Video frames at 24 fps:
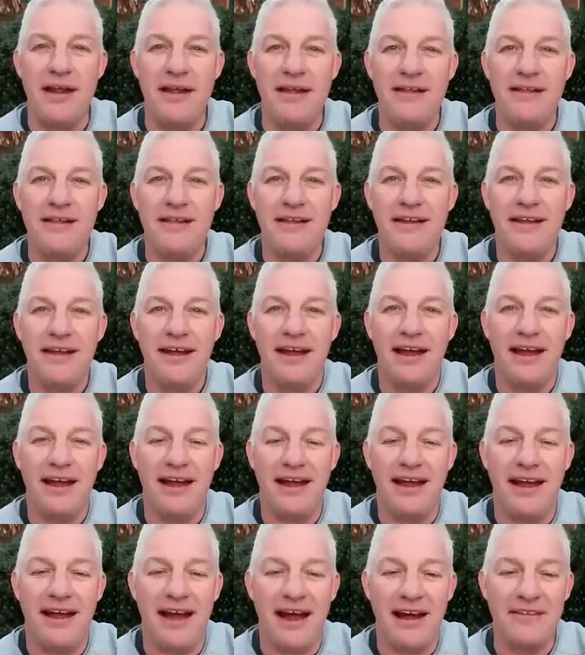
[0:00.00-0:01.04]
Uh,
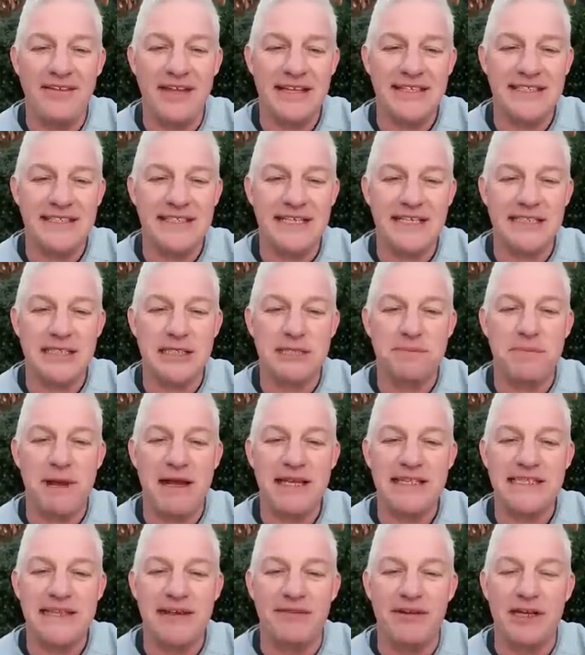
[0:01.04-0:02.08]
I get six of
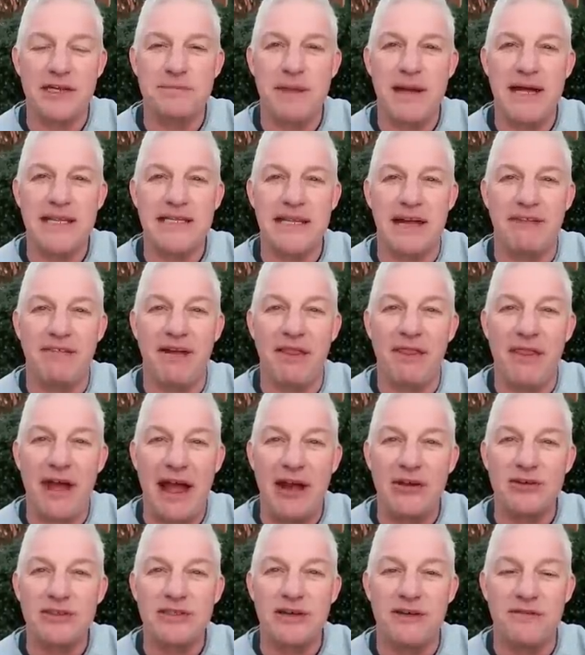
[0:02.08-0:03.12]
spades, seven of spades. I have a
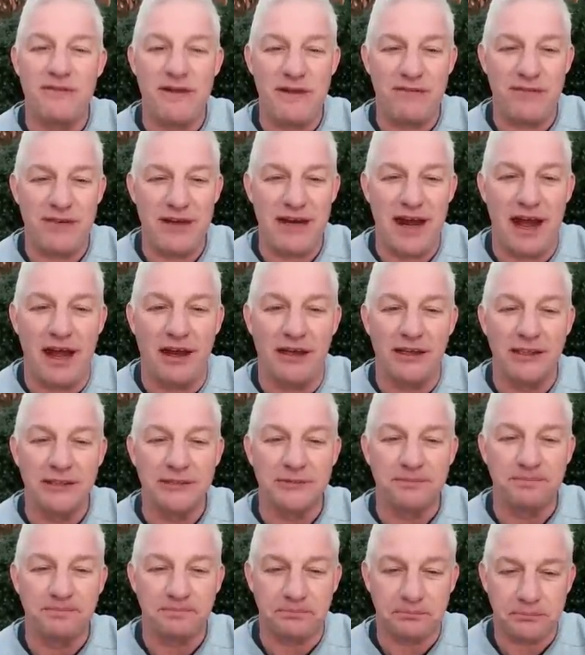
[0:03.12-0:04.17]

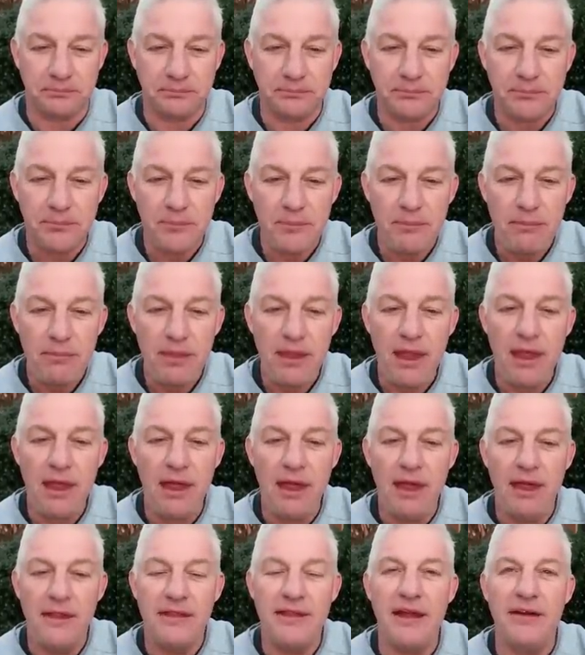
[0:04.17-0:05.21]
$1,050.
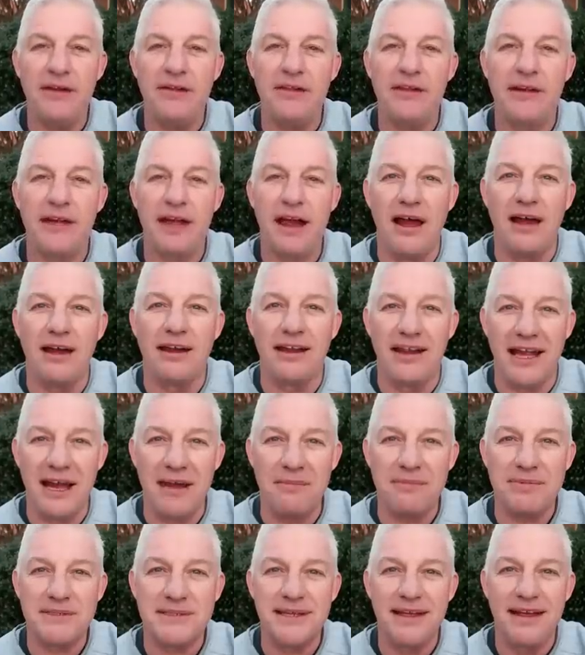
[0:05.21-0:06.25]
The end of the gun
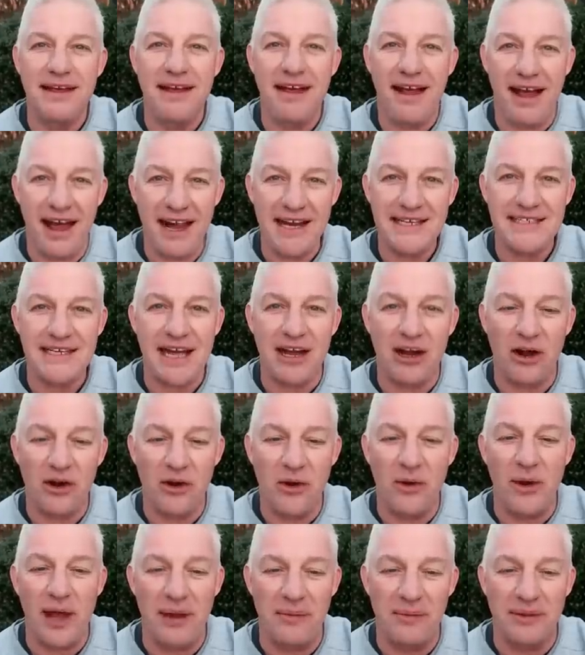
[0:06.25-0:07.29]
limps. I decide I'll
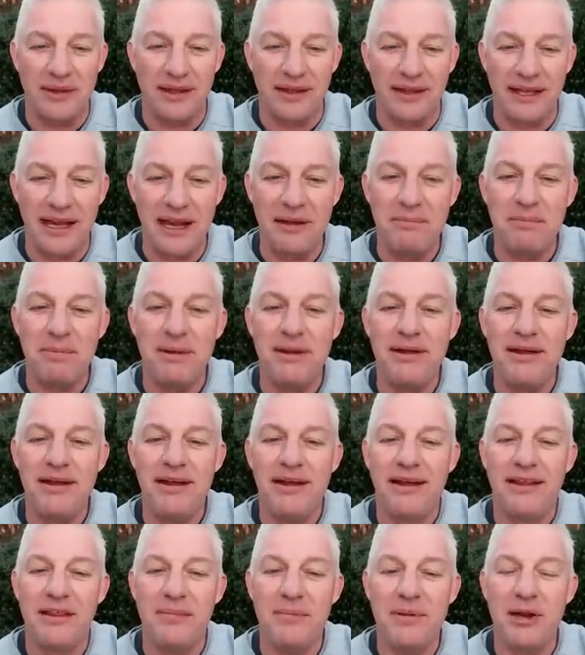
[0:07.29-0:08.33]
go ahead with a limp.
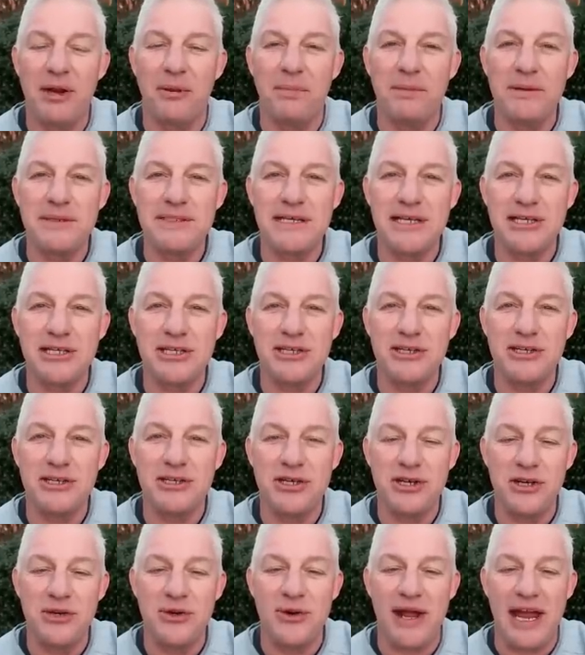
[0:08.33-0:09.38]
The middle position,
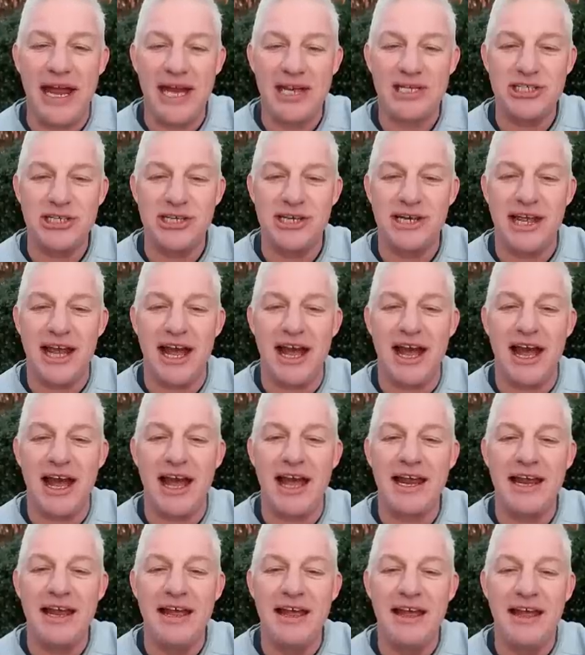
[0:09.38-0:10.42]
two, Asian
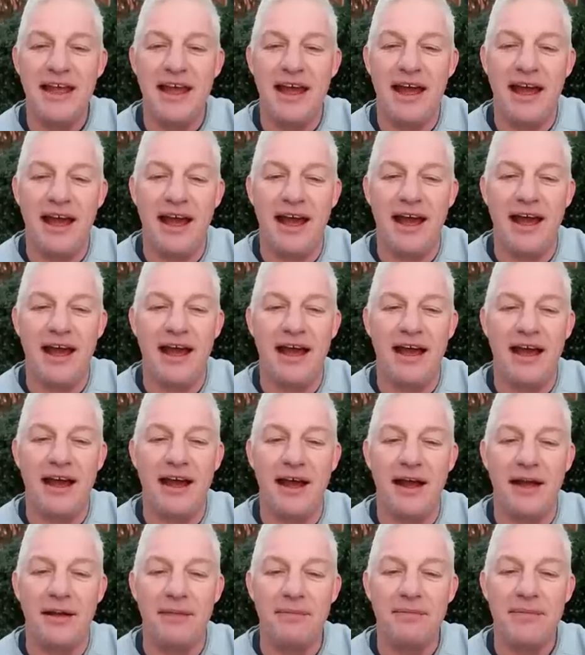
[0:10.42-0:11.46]
guy,
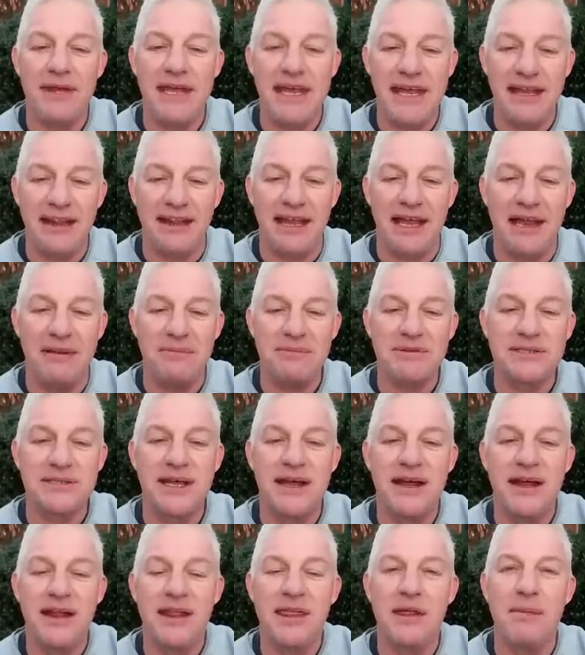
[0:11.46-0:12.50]
um, he limps.
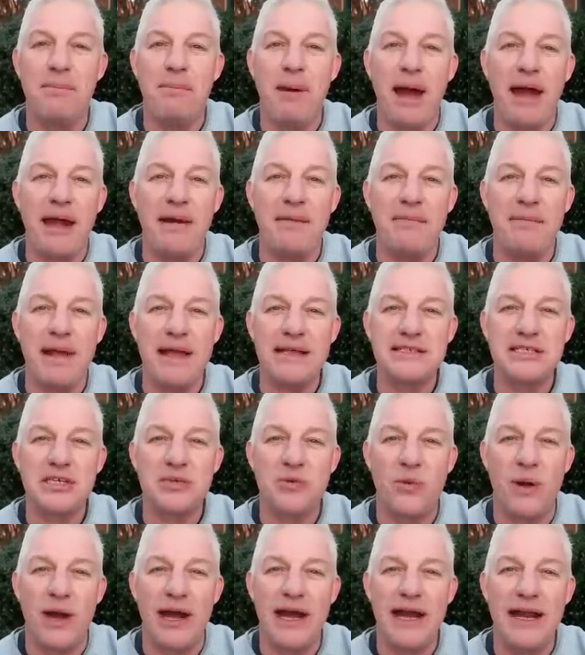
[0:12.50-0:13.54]
The button makes it
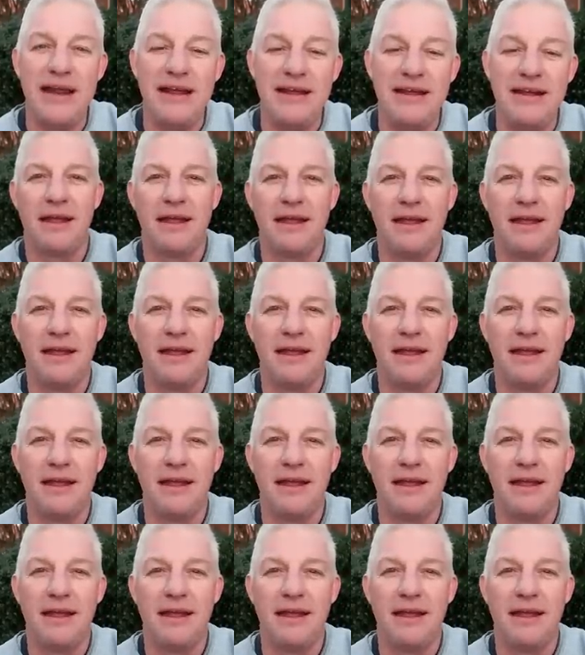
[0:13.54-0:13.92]
20.